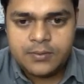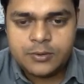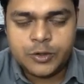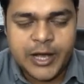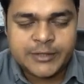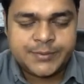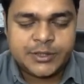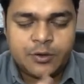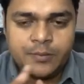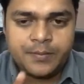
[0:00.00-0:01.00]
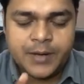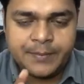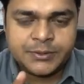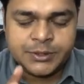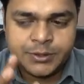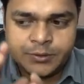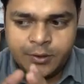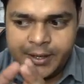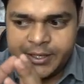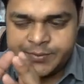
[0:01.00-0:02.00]
So as per the capacity,
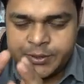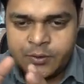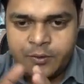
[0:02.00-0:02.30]
as per the